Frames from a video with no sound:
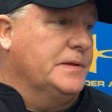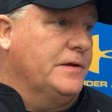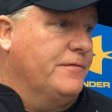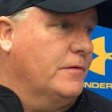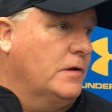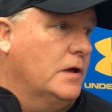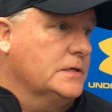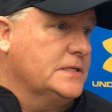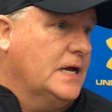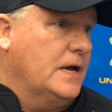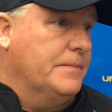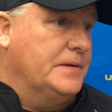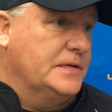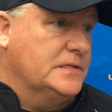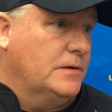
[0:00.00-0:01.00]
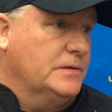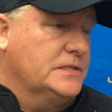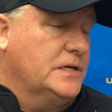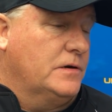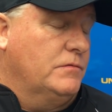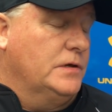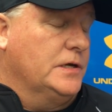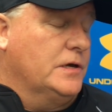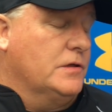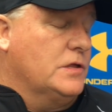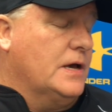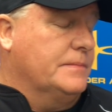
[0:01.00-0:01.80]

been there for a long time and has always done a really good